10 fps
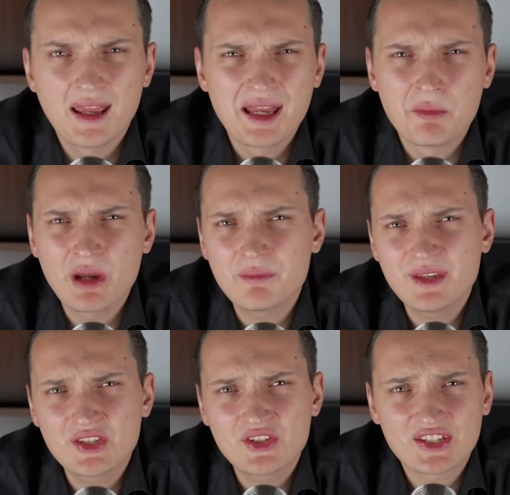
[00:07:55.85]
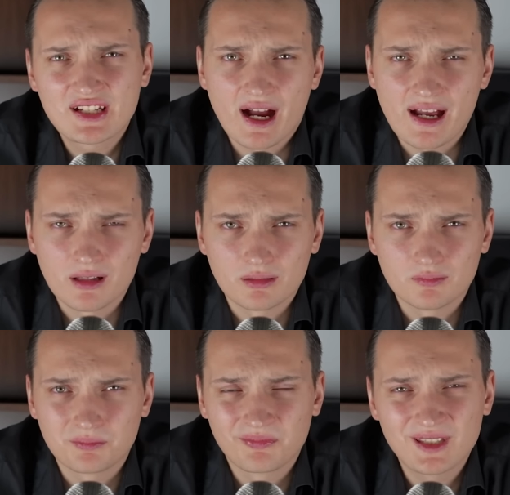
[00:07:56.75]
Maybe just Kyle.
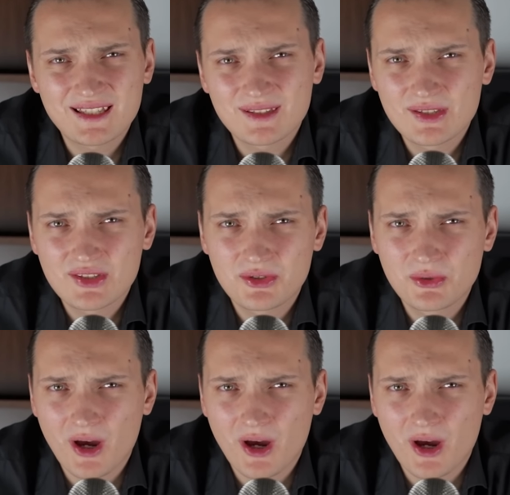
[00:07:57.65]
Let's listen to